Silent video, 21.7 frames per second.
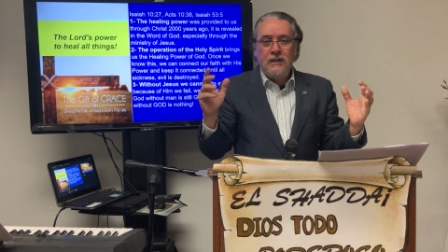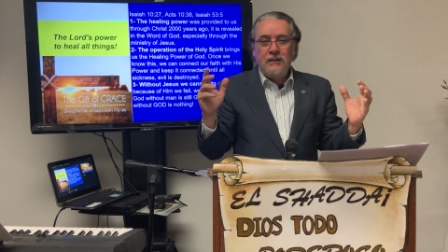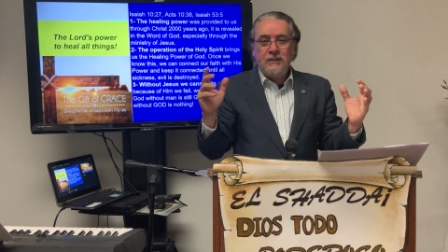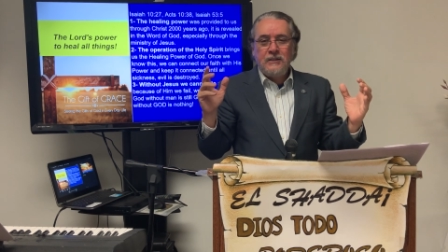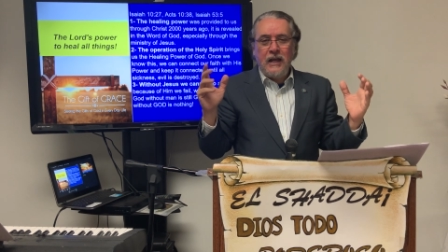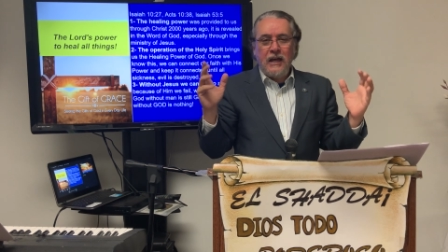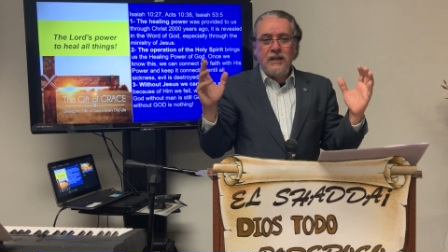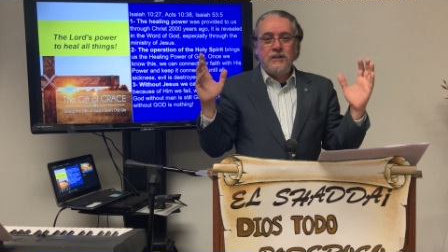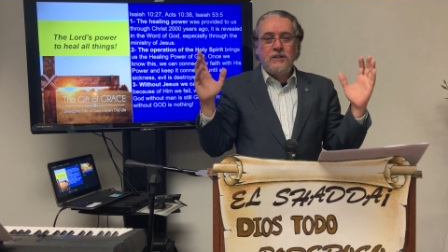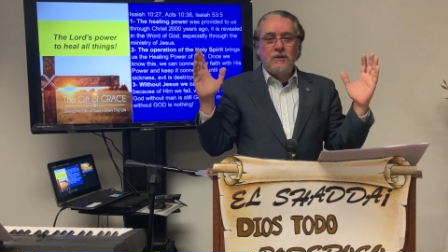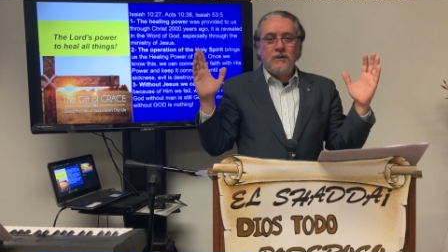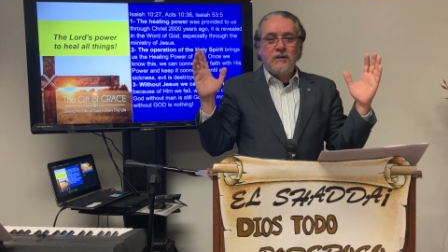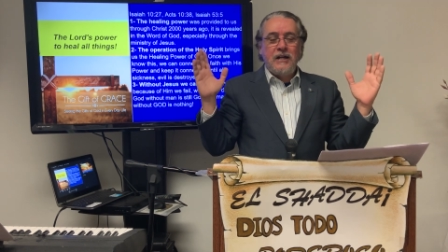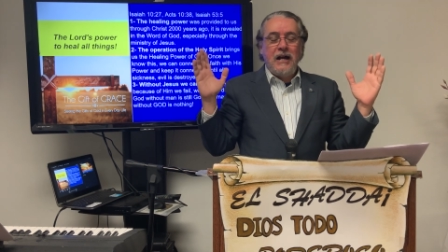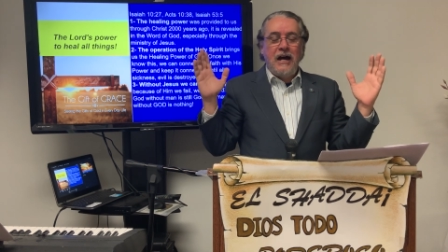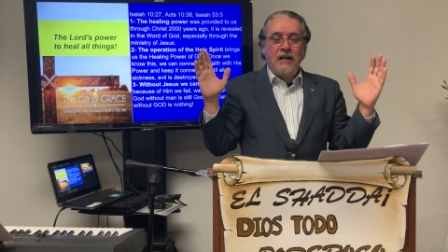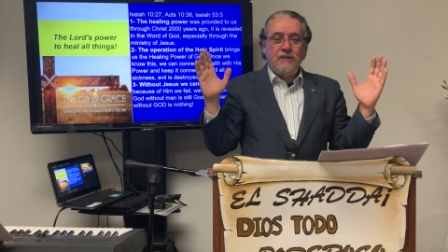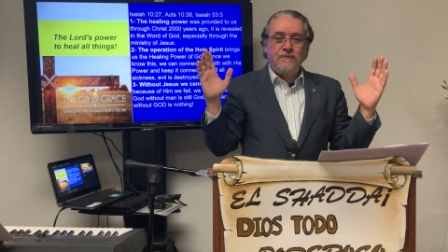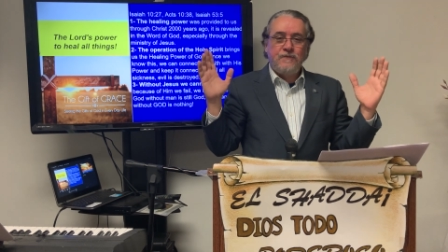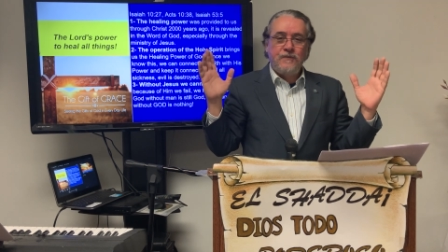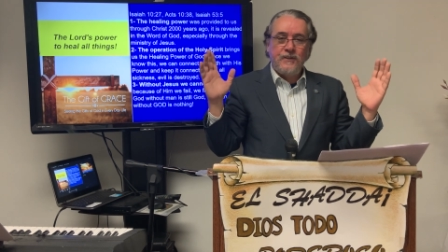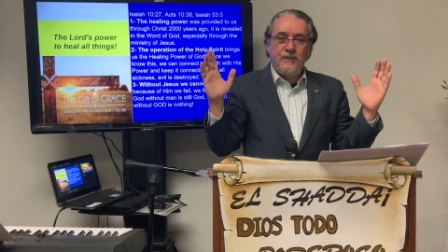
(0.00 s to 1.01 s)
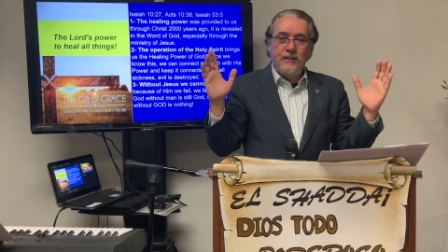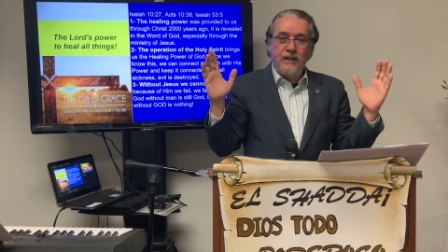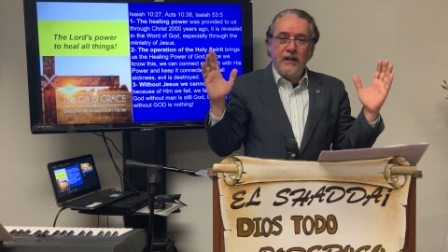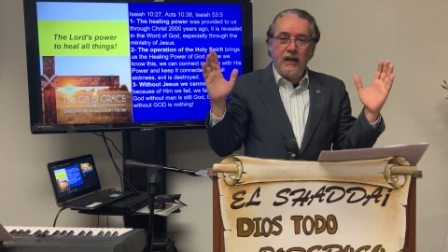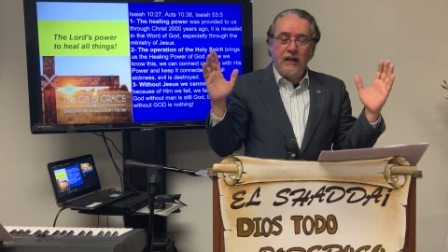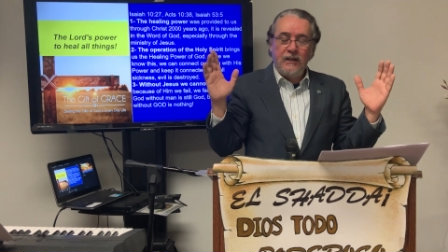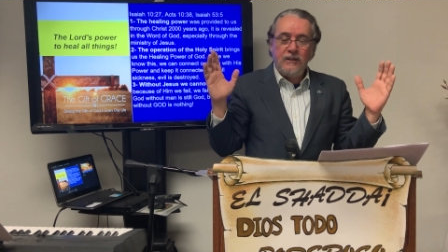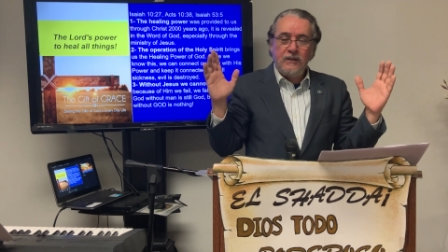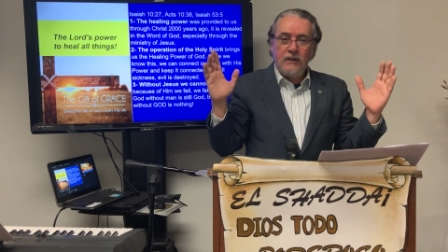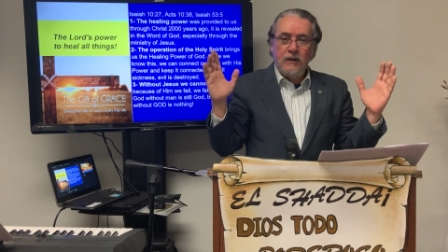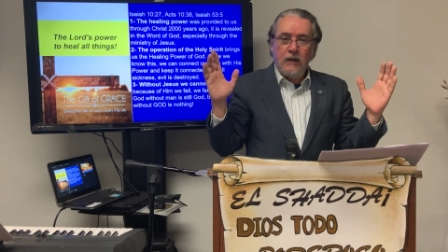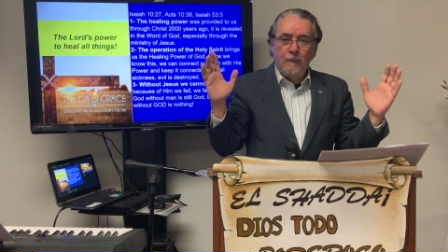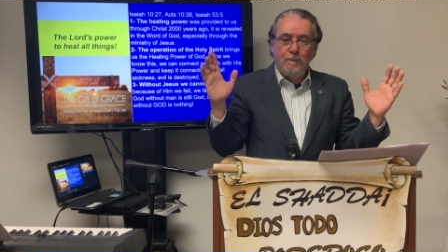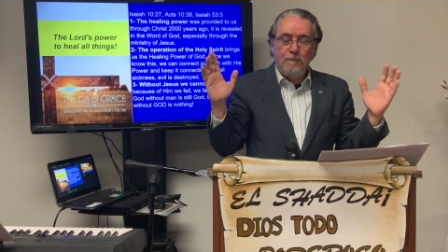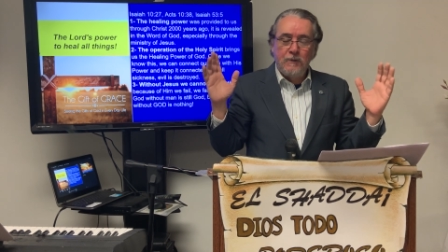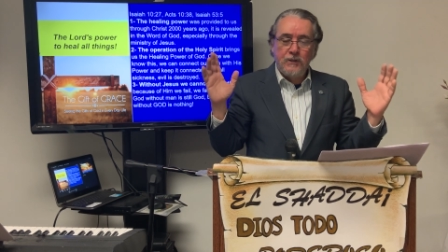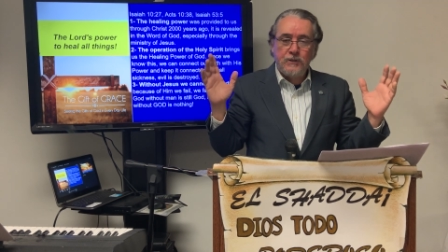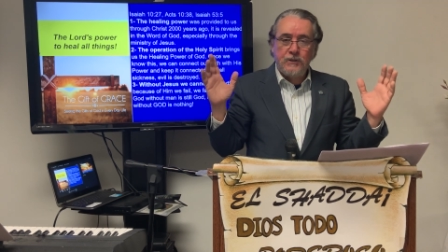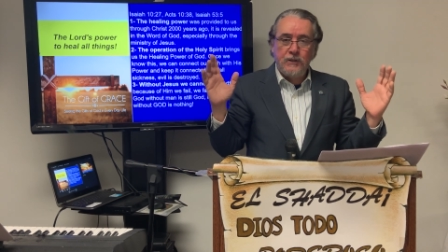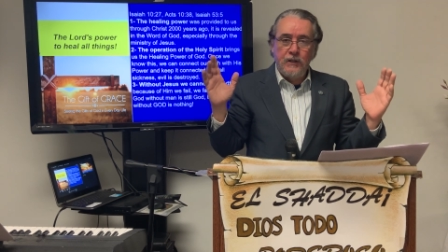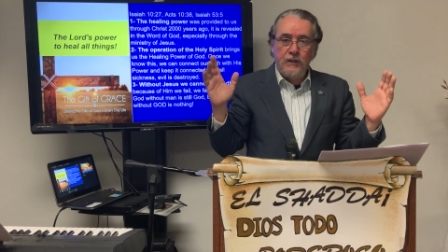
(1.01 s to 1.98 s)
Thank you, God, for that
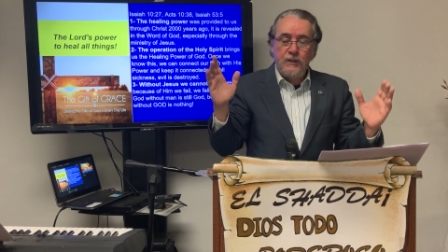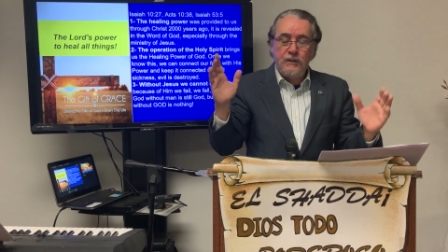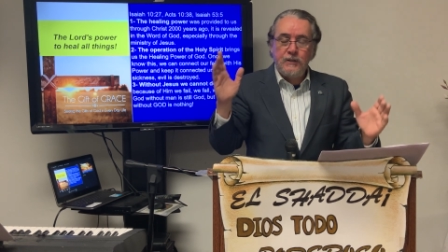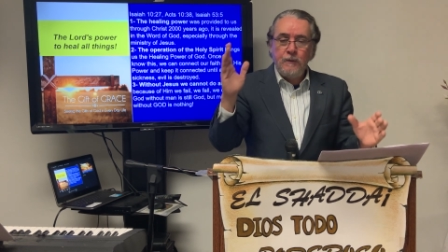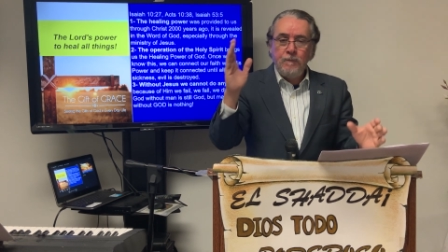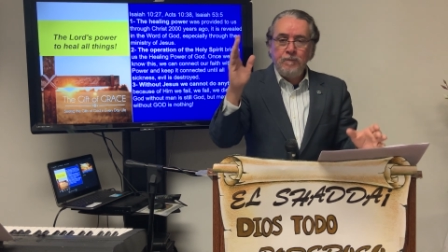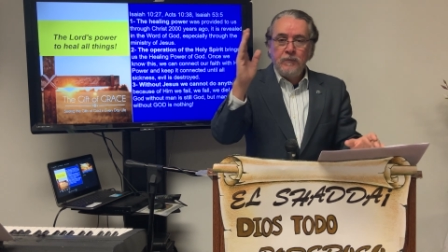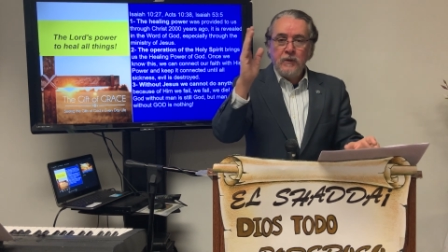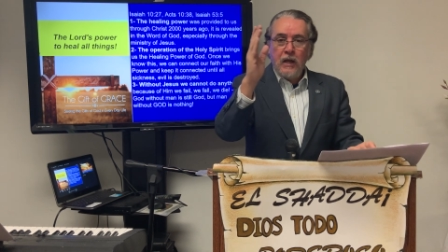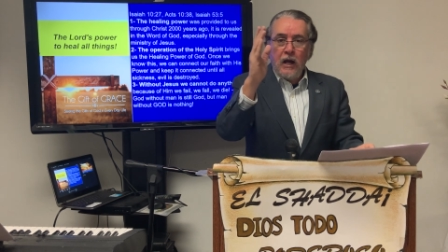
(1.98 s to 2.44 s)
opportunity.